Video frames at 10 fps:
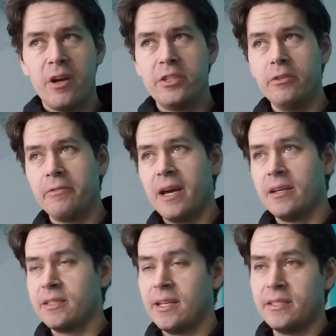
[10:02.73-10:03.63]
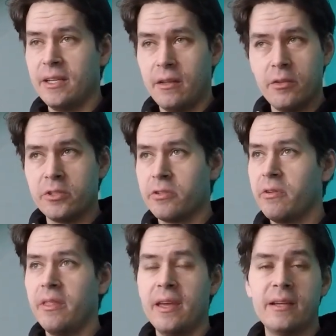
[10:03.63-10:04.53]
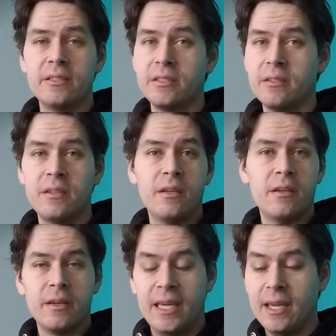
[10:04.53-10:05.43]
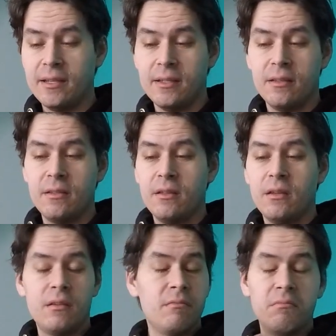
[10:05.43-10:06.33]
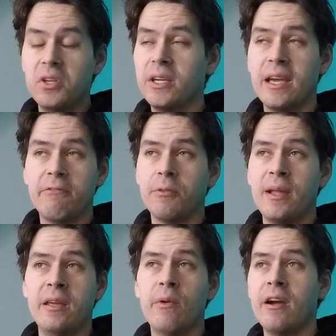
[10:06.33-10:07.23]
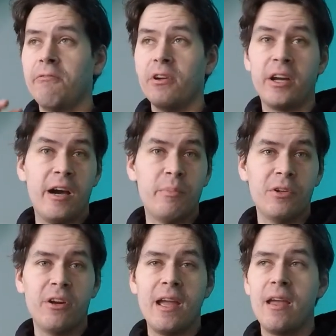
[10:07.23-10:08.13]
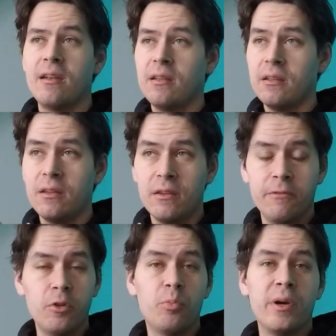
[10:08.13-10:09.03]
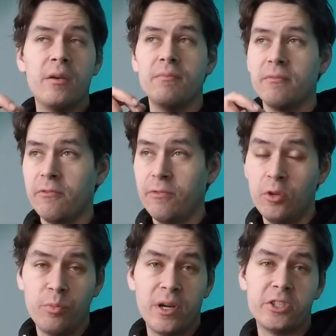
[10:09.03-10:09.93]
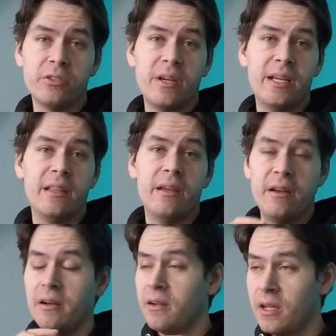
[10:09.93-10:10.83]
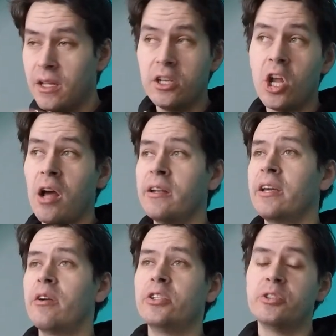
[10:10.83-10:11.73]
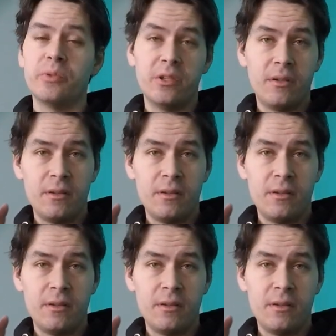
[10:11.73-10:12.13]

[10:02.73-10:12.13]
too fast, that's it. Those three things. Kit, you can get from anywhere for a couple grand. Fuel pump, fuel pressure regulator, non-negotiable.